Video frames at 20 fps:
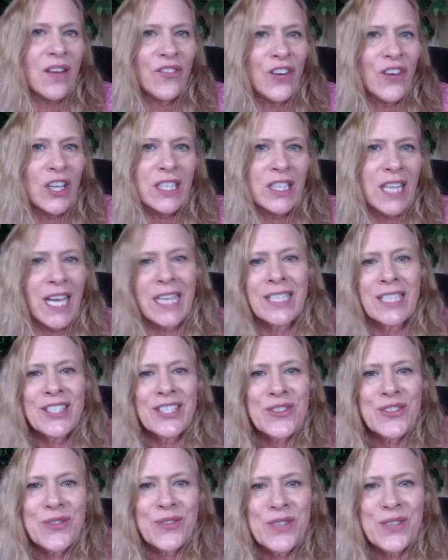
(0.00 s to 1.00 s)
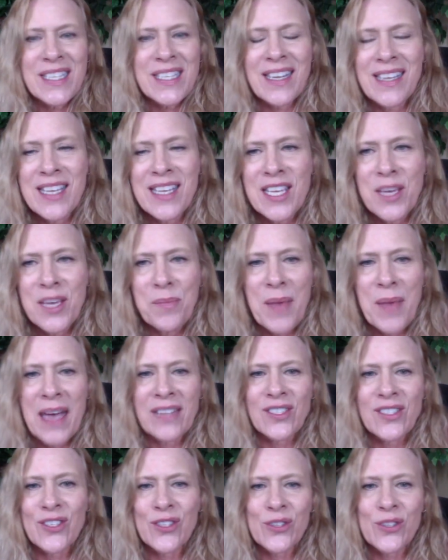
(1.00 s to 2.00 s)
online as soon as I can get
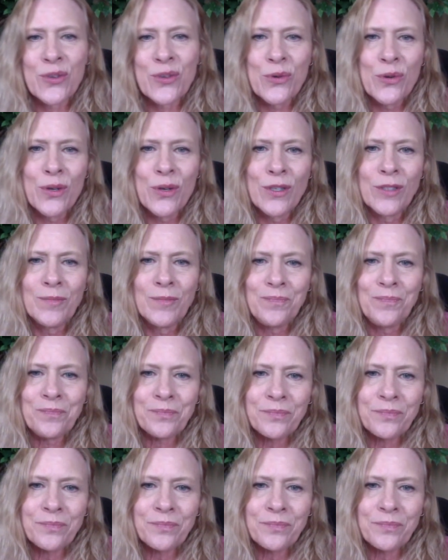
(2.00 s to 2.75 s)
back to school.